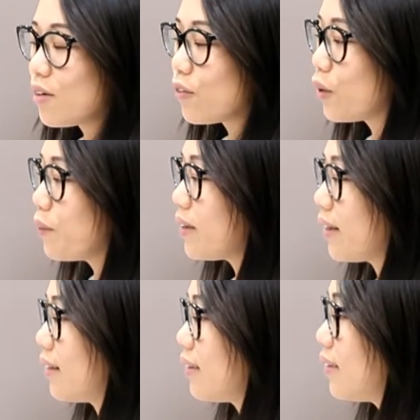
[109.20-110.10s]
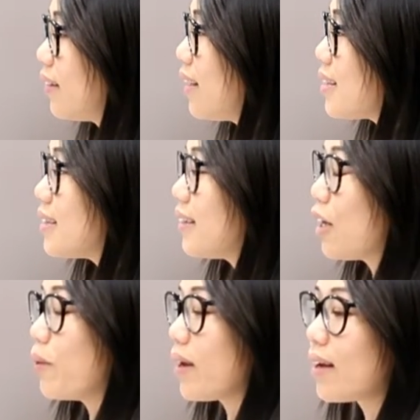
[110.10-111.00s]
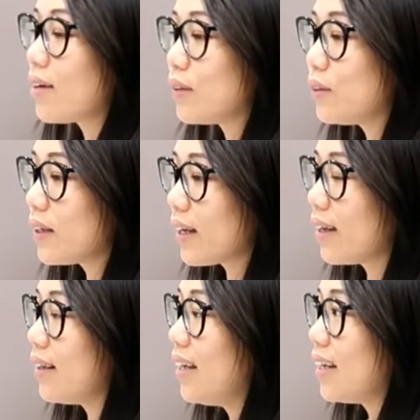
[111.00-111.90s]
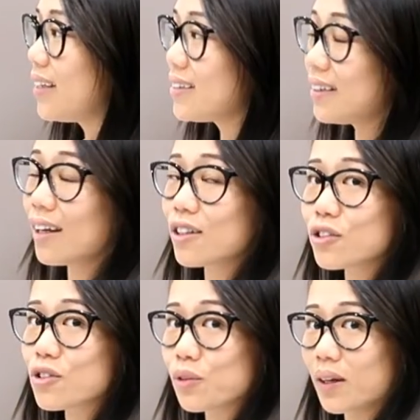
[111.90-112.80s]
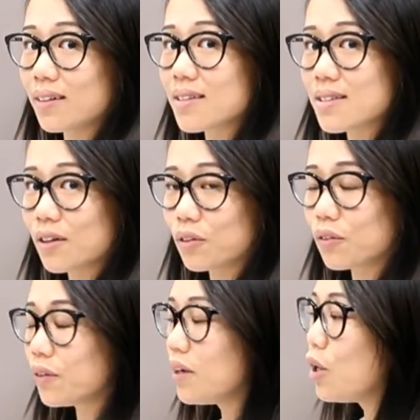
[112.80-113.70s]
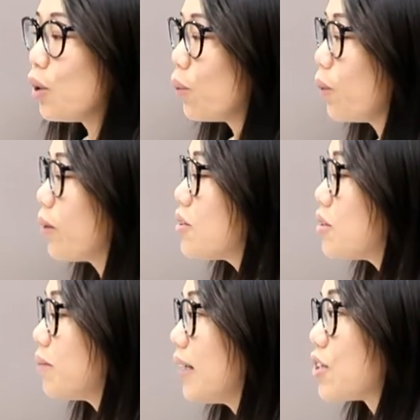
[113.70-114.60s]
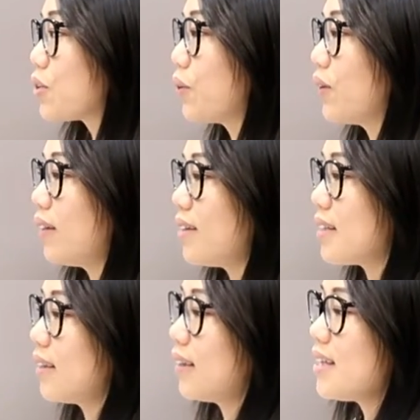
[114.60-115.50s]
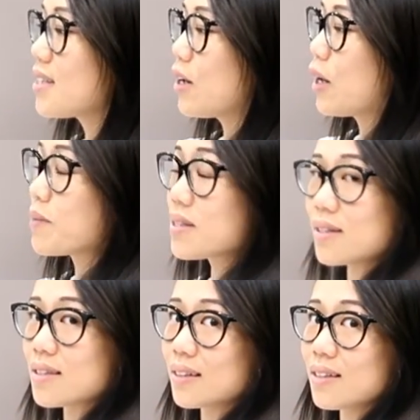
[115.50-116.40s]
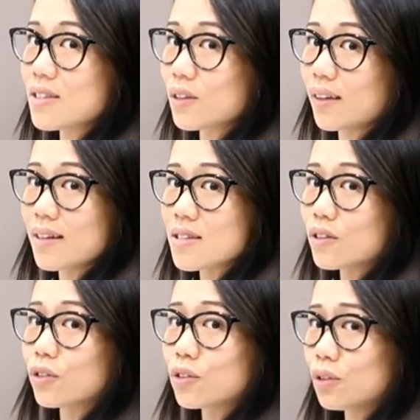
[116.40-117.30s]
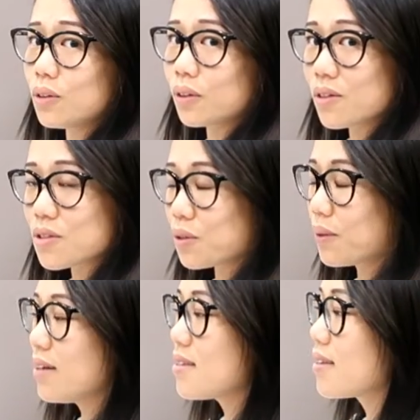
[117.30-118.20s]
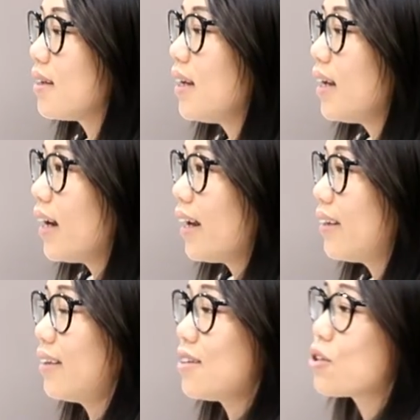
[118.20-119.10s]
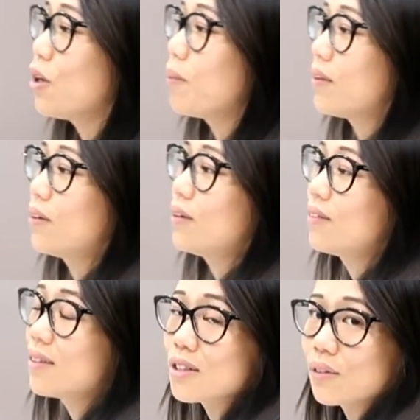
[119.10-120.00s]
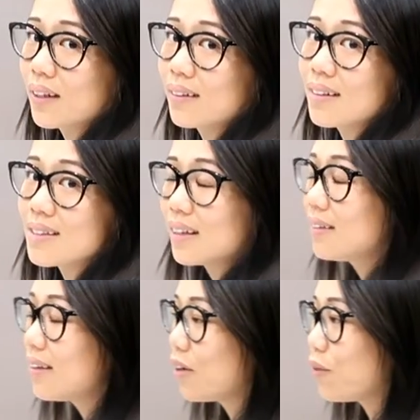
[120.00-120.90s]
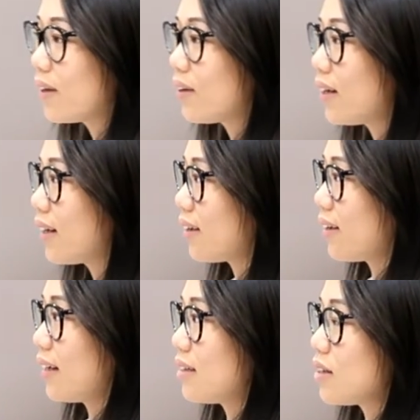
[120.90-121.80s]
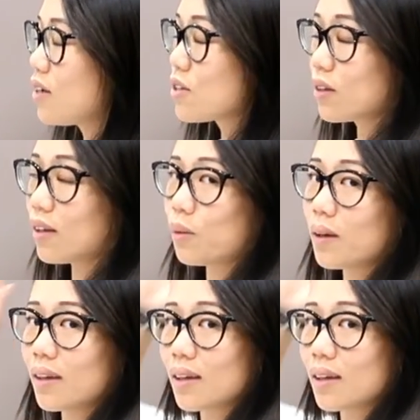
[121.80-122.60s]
From there, the next thing that we can have a look at is the actual screen itself. We want to make sure that it's at least arm's distance so that it's not too close to us, and that the top third of the screen is in line with our eye height so that we can